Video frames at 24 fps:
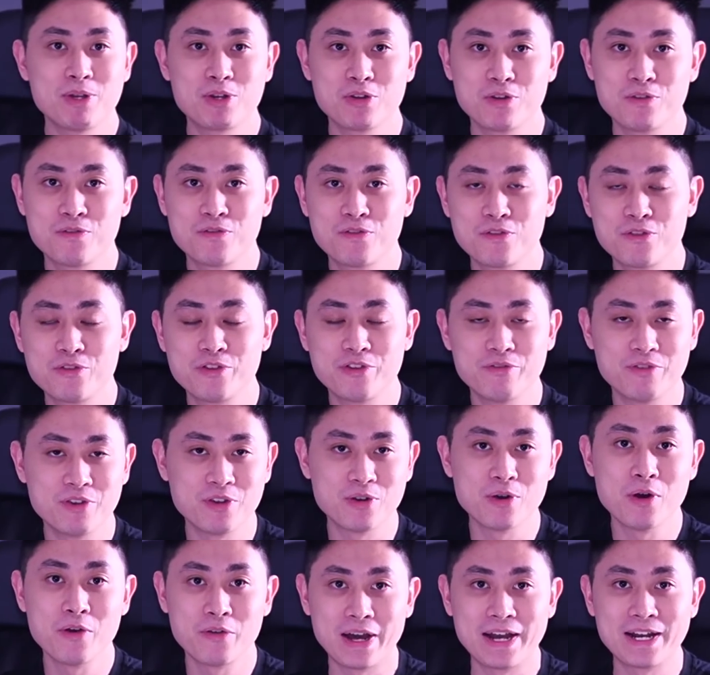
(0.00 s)
into the full
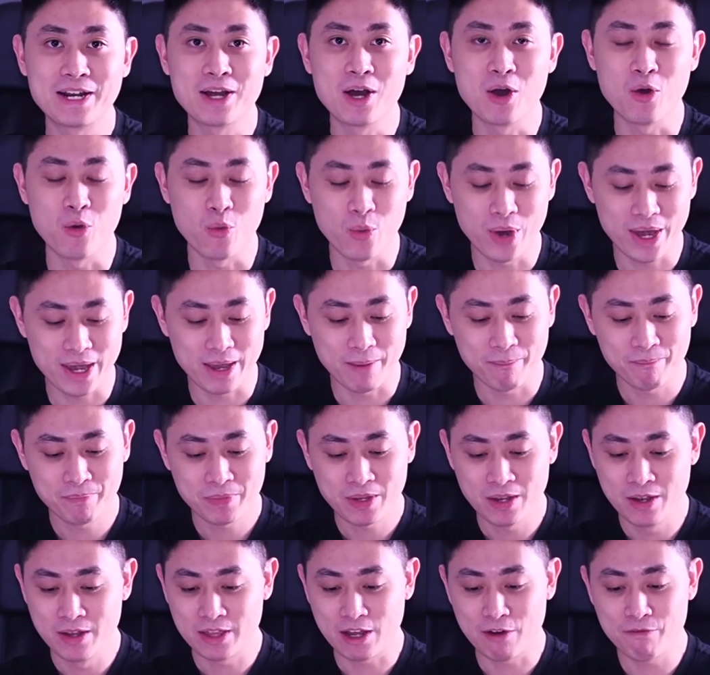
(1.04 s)
review right away.
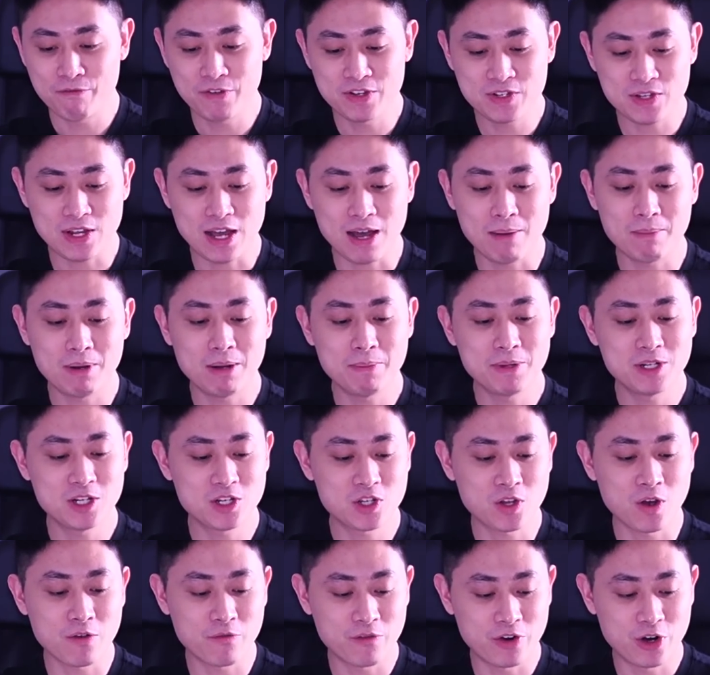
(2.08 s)
Now first up, let me
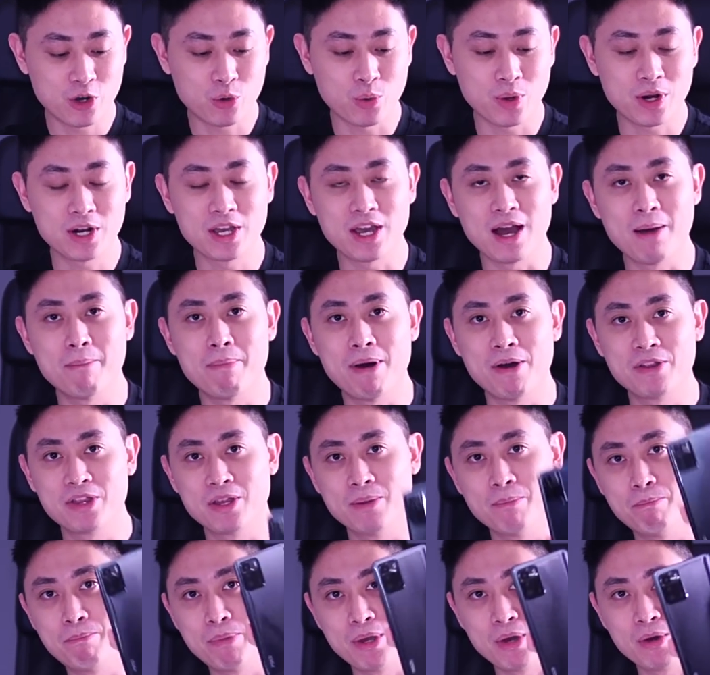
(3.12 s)
just talk very quickly about
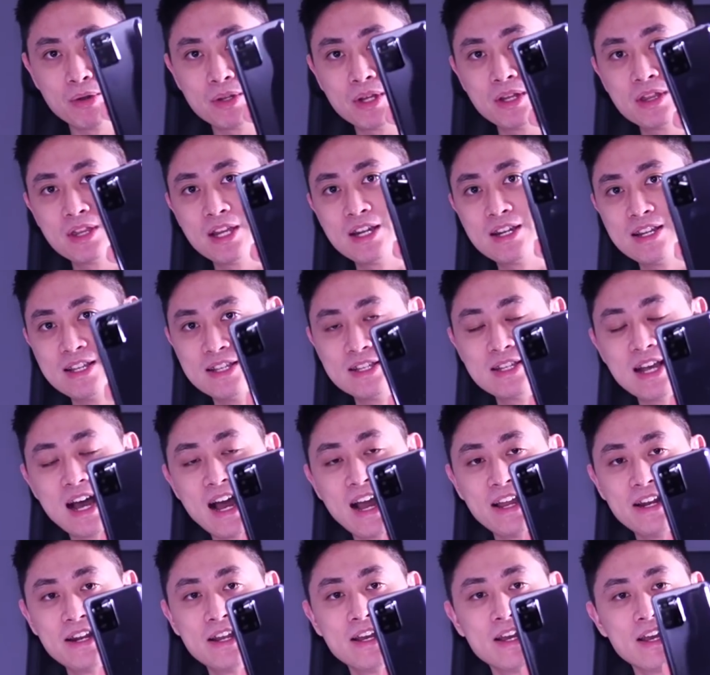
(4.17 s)
the build, the
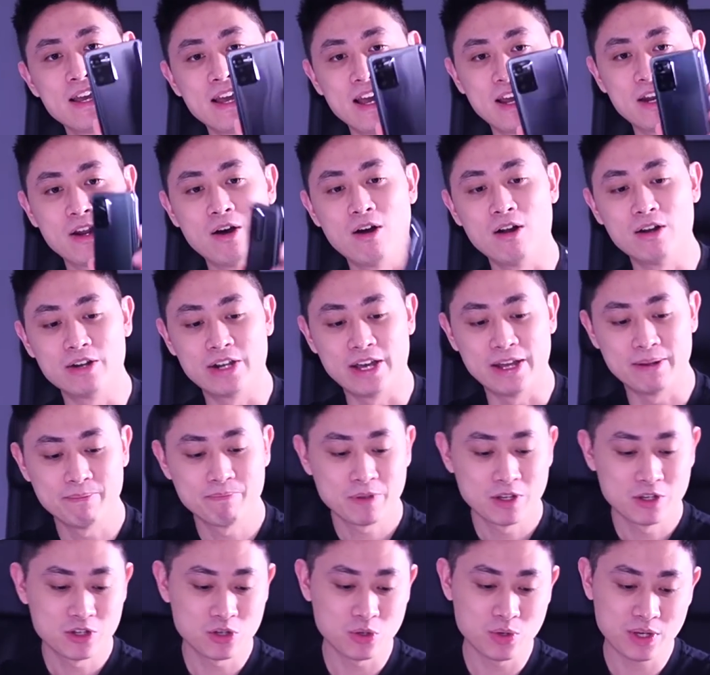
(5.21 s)
design and all that.
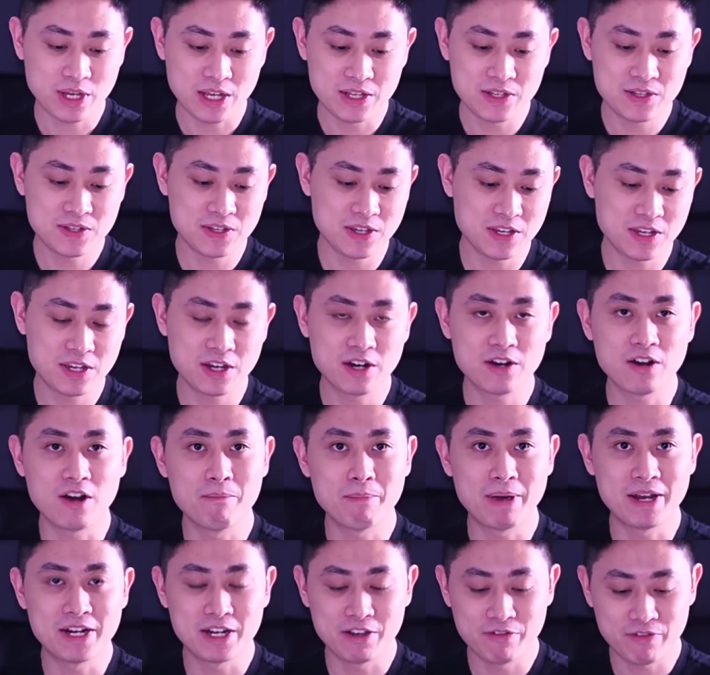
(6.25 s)
So you can see here
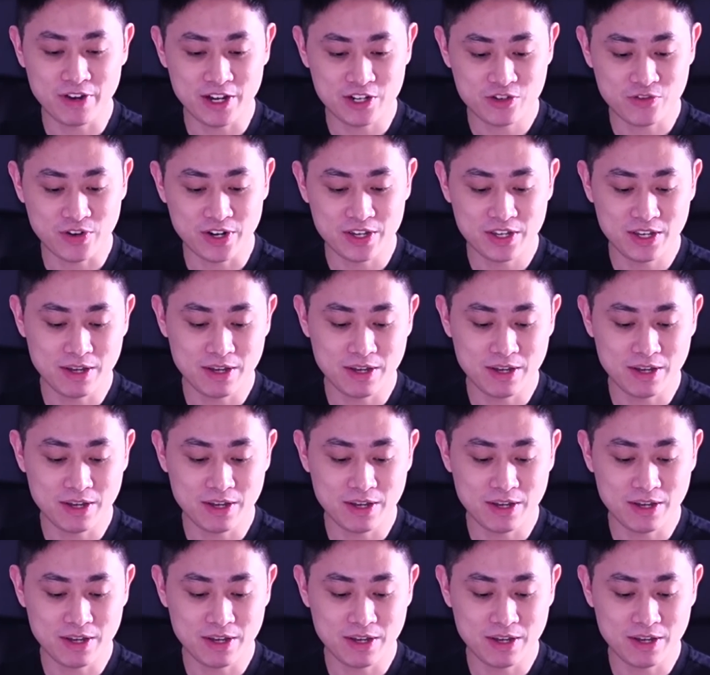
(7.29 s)
on my device right